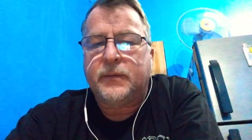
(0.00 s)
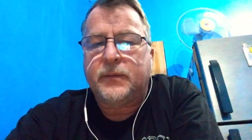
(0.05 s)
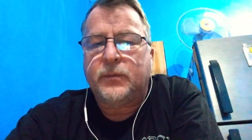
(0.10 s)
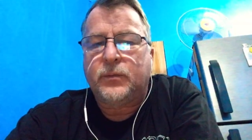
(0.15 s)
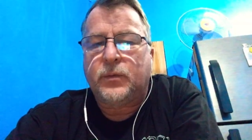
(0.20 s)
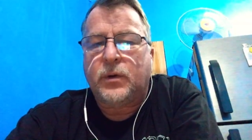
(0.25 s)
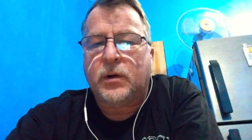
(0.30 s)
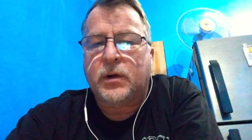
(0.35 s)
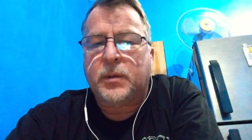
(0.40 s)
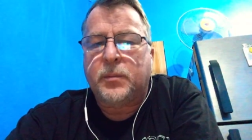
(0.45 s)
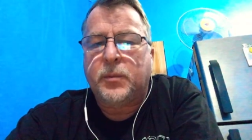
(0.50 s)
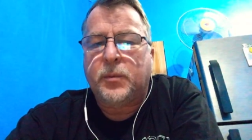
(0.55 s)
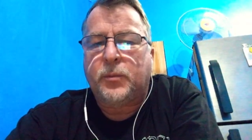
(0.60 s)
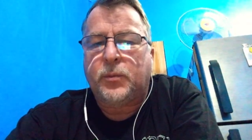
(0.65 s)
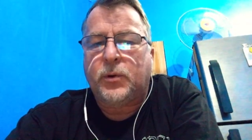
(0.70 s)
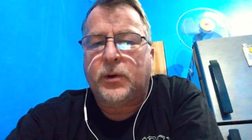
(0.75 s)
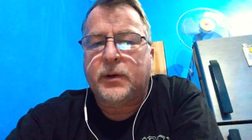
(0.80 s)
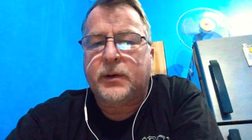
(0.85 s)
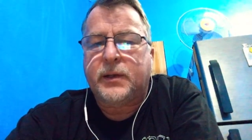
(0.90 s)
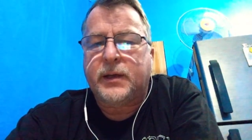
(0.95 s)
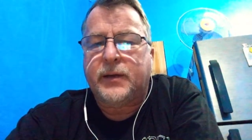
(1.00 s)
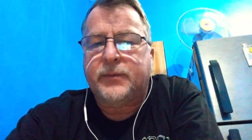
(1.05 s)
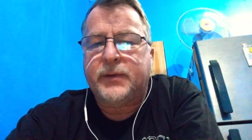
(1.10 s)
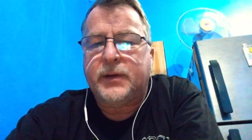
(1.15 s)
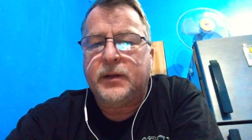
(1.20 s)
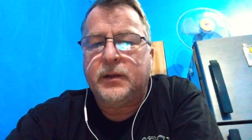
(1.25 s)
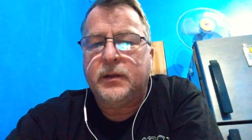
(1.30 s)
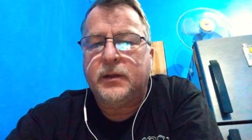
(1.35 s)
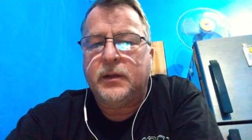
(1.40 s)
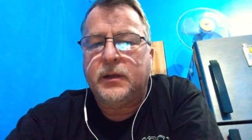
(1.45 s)
Welcome aboard, Kevin.
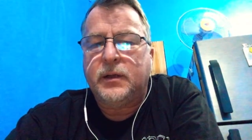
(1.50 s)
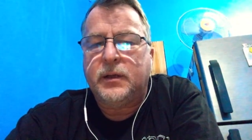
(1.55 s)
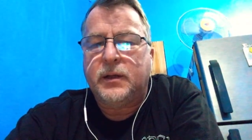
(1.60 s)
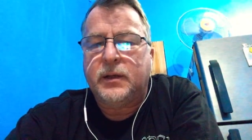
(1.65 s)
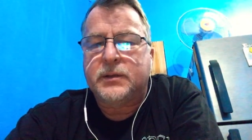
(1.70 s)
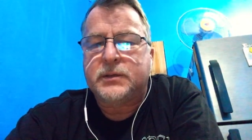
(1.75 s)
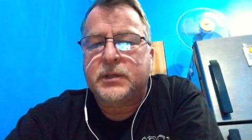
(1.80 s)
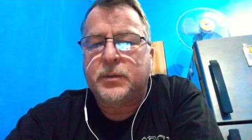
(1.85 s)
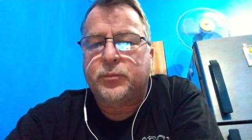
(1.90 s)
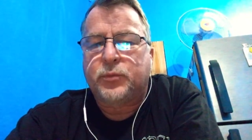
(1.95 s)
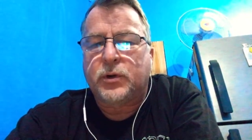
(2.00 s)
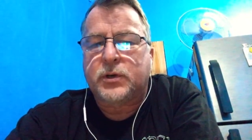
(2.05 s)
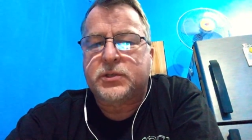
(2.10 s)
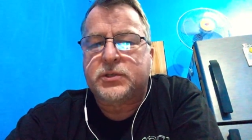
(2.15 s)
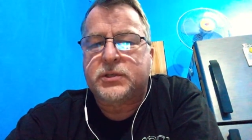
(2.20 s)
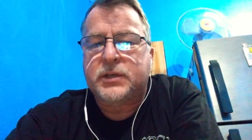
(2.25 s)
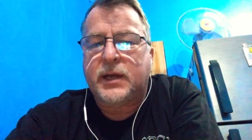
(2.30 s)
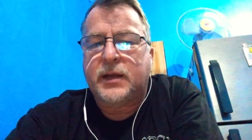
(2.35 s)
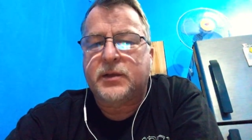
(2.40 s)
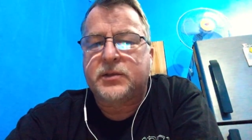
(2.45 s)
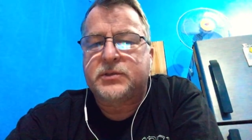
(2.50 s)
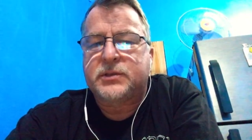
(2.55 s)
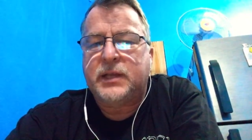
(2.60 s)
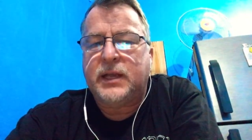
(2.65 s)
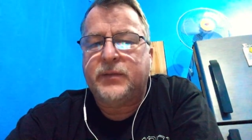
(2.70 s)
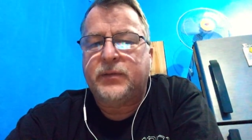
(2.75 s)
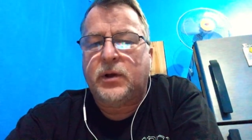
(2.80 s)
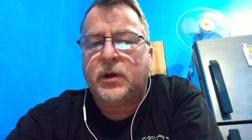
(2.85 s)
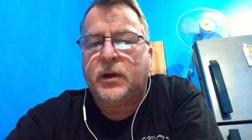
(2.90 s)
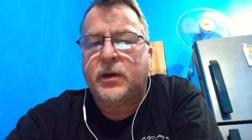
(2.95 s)
See, Brooke Schneider,
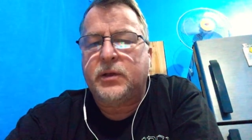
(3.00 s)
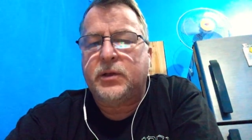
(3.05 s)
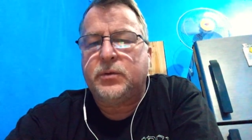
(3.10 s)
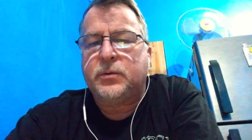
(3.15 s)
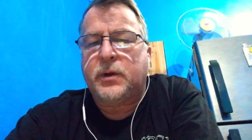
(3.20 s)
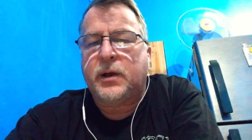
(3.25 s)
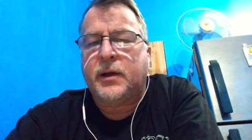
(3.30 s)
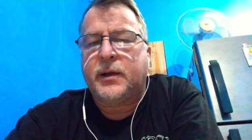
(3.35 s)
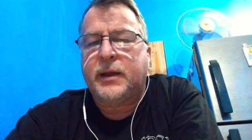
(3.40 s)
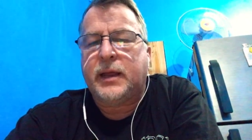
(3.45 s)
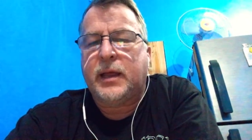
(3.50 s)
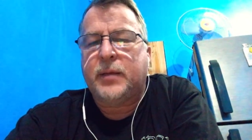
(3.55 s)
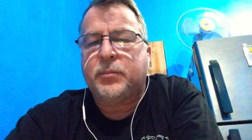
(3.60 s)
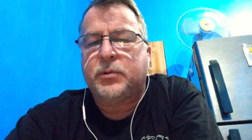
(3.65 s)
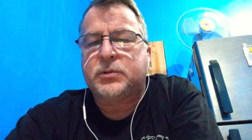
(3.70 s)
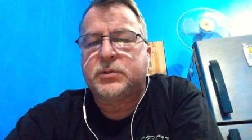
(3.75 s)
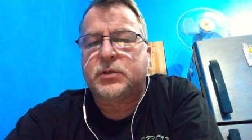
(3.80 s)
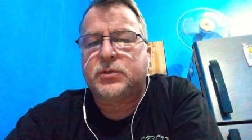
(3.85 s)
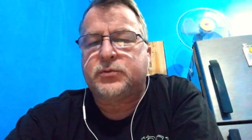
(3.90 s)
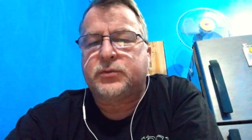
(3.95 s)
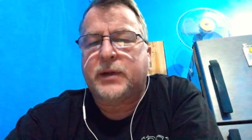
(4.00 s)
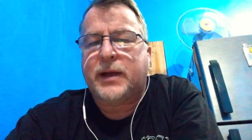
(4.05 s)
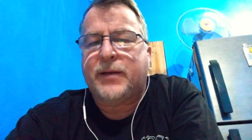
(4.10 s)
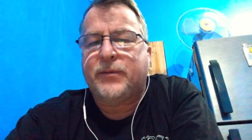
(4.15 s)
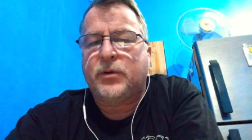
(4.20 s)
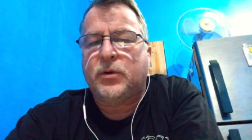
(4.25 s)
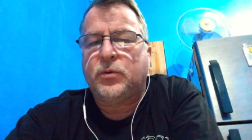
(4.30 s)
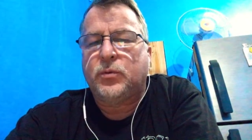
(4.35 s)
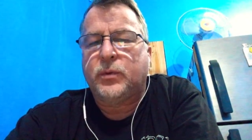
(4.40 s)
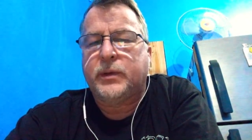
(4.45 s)
Steve, are you unable to
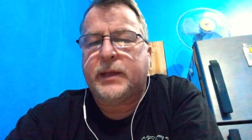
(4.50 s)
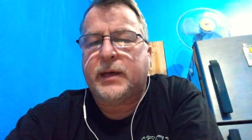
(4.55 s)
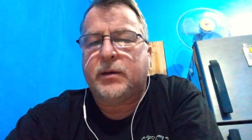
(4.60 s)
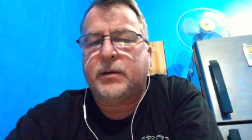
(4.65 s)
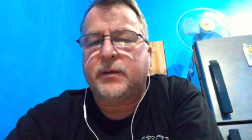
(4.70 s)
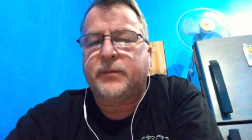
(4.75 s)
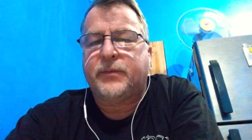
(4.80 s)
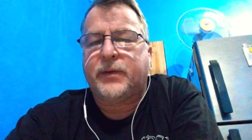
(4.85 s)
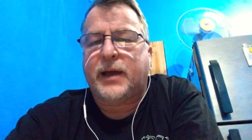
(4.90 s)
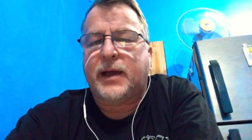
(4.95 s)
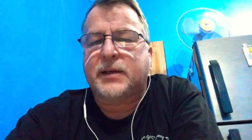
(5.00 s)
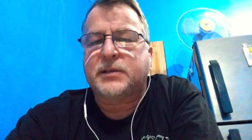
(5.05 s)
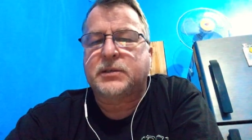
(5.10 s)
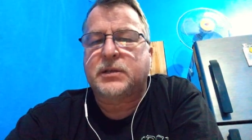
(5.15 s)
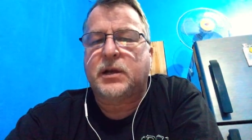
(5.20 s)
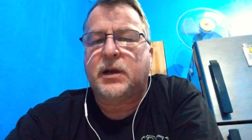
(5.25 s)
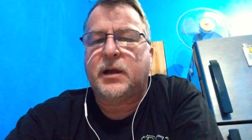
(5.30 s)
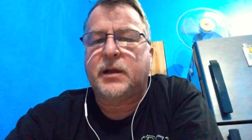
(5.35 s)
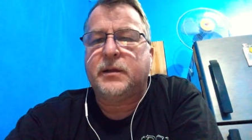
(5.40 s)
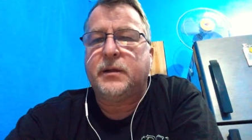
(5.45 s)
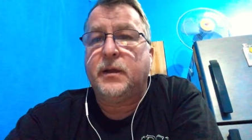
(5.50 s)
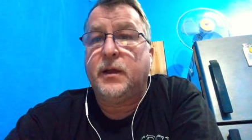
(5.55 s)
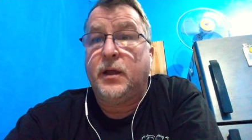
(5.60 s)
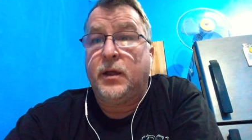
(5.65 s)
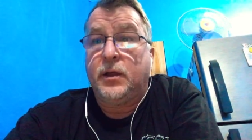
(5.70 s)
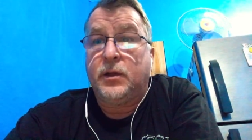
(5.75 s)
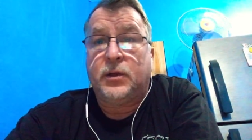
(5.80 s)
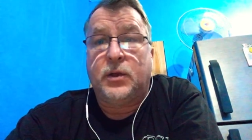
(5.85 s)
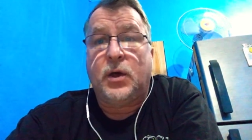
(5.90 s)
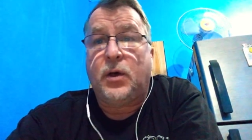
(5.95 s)
travel without a Vax card?
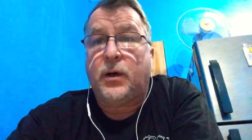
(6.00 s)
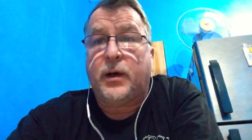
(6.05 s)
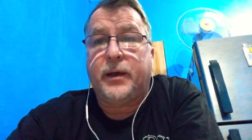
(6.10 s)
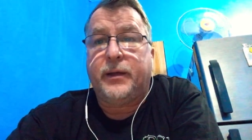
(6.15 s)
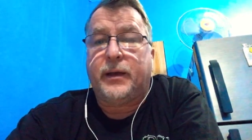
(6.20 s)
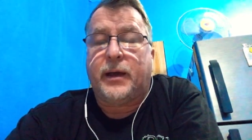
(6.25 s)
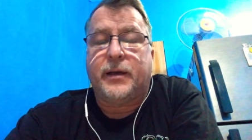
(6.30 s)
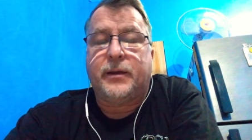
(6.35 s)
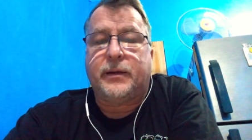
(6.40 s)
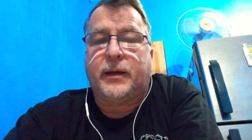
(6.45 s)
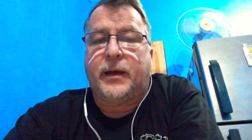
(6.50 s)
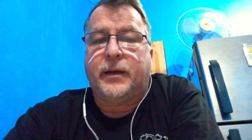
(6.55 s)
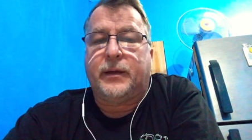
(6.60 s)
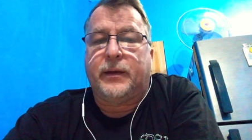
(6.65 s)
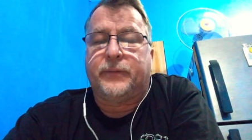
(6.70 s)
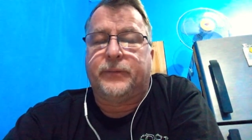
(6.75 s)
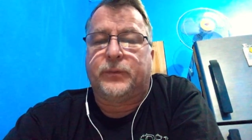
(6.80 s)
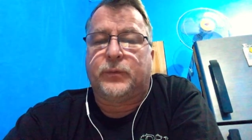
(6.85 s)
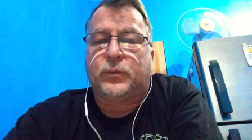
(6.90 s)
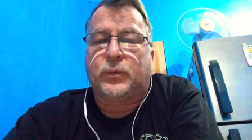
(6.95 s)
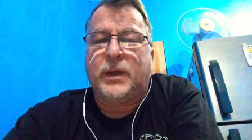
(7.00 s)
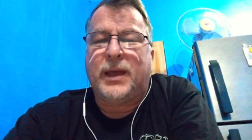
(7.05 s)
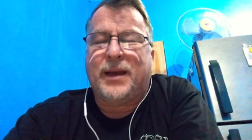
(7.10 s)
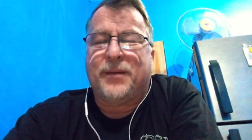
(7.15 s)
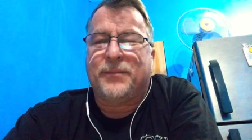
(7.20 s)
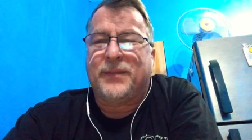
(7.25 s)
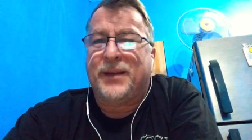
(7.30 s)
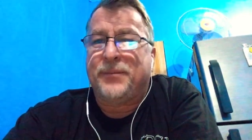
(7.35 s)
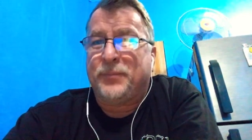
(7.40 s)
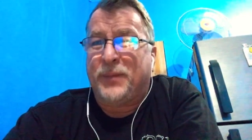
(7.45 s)
No,
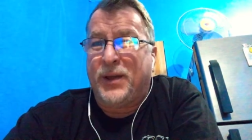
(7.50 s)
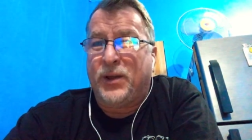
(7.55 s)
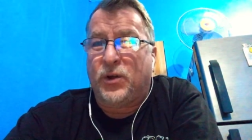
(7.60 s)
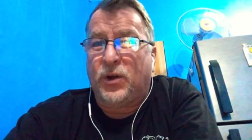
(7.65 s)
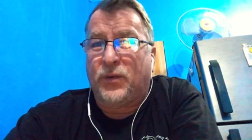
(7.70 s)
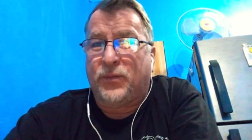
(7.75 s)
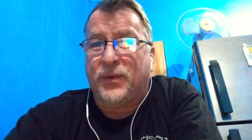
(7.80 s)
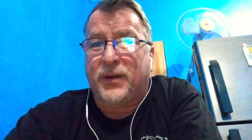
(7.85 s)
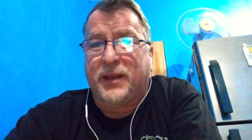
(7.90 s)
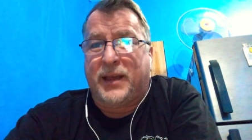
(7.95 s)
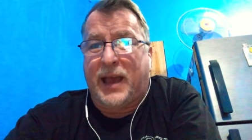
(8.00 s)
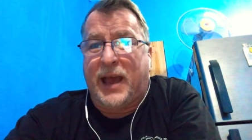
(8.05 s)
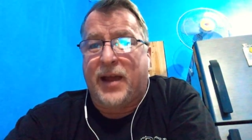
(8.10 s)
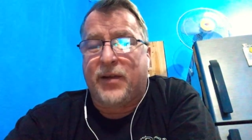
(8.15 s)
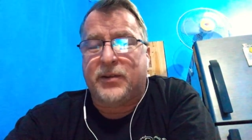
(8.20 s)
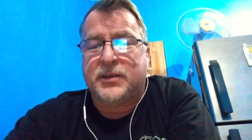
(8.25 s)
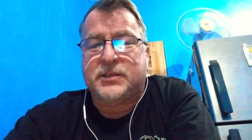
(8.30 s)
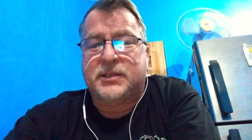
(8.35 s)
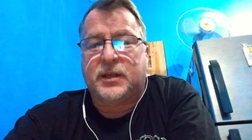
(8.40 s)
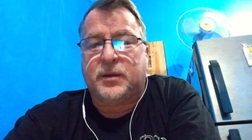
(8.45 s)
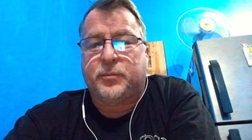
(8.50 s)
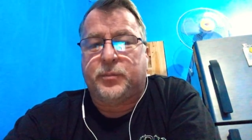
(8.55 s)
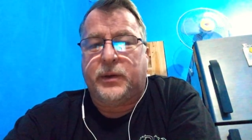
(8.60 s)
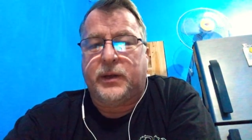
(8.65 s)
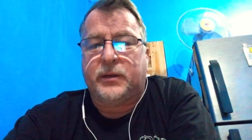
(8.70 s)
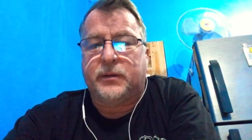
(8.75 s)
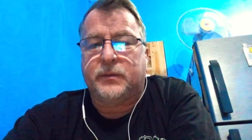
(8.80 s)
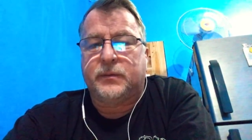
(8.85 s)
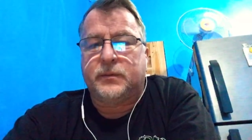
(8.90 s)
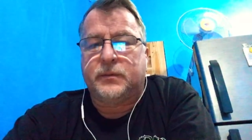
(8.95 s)
my girlfriend carries it, but
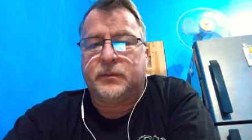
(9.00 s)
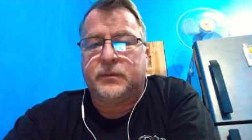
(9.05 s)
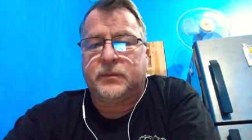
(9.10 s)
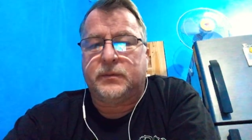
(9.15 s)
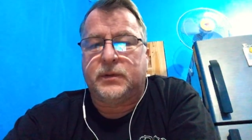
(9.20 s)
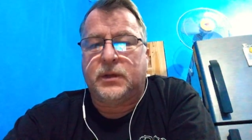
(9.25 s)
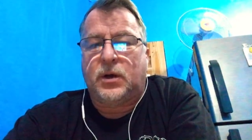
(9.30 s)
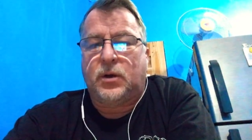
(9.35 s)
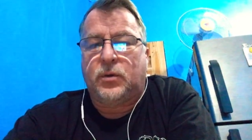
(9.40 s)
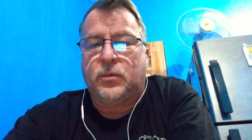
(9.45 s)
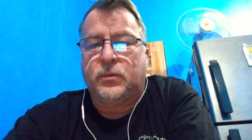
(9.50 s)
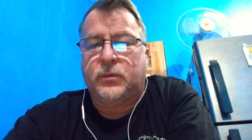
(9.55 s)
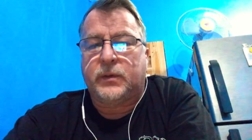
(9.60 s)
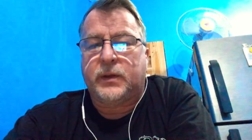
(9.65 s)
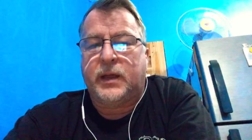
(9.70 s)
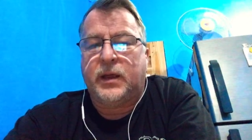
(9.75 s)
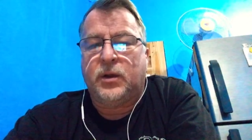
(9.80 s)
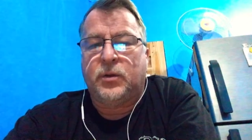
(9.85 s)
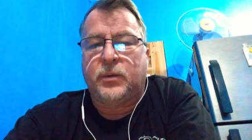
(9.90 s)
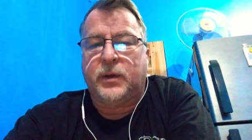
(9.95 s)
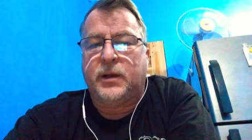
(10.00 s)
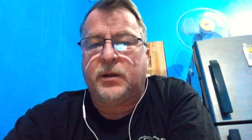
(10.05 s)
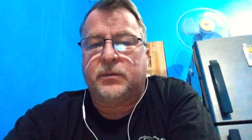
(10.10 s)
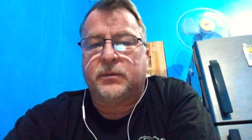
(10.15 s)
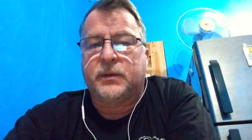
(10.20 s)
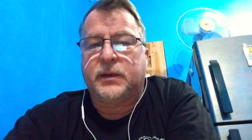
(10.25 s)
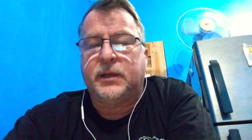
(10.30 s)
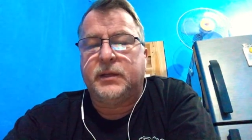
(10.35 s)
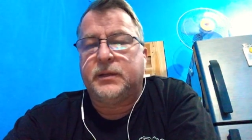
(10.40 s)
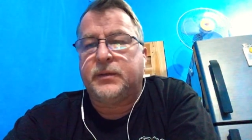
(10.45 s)
no, here we don't
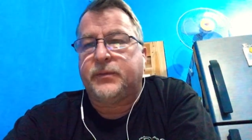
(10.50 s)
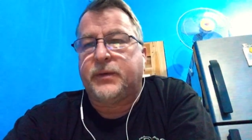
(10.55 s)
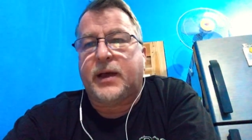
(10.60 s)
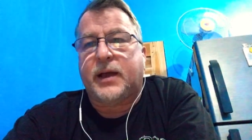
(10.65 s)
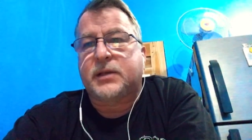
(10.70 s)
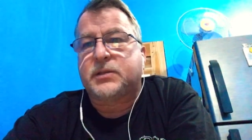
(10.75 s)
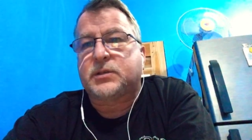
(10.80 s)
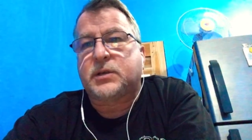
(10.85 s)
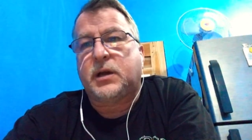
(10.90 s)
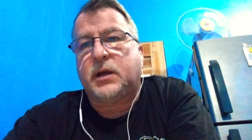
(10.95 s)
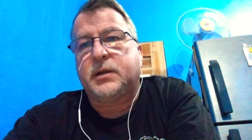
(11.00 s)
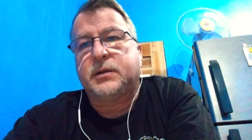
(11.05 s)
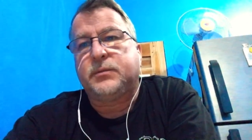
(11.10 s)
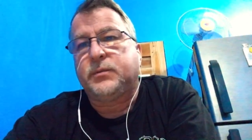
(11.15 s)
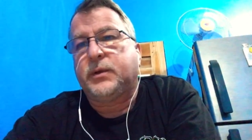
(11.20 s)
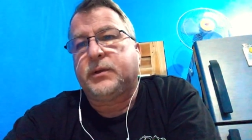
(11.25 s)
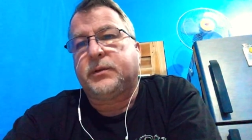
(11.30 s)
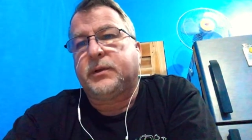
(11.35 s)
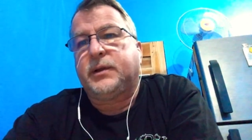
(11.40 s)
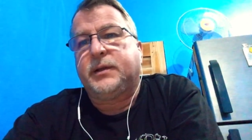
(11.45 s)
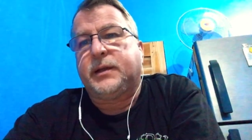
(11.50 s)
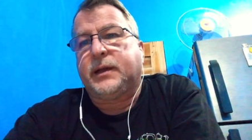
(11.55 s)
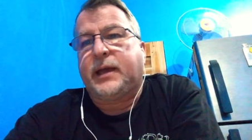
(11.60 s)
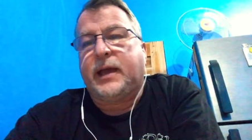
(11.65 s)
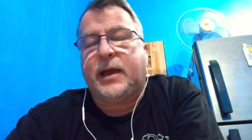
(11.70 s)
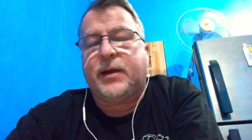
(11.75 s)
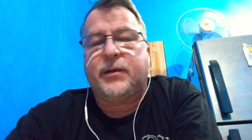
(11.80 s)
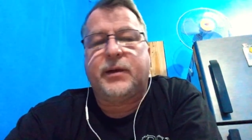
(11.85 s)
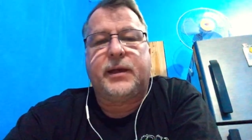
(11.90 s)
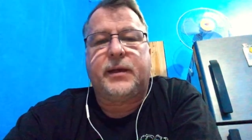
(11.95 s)
need the Vax card. We don't need to
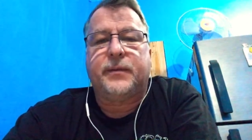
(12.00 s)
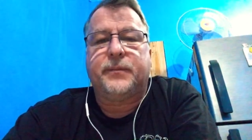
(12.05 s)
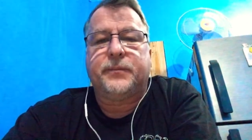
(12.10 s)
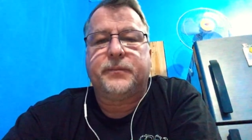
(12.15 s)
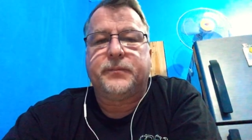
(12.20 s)
carry it.